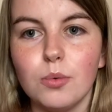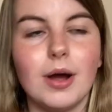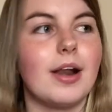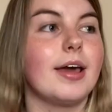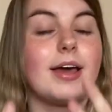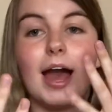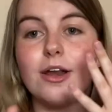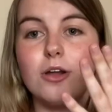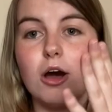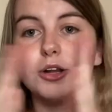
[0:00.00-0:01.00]
and I
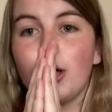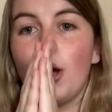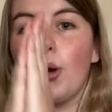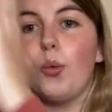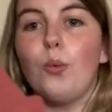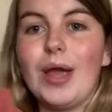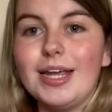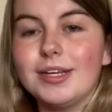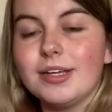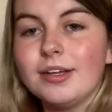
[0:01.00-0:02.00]
cannot wait.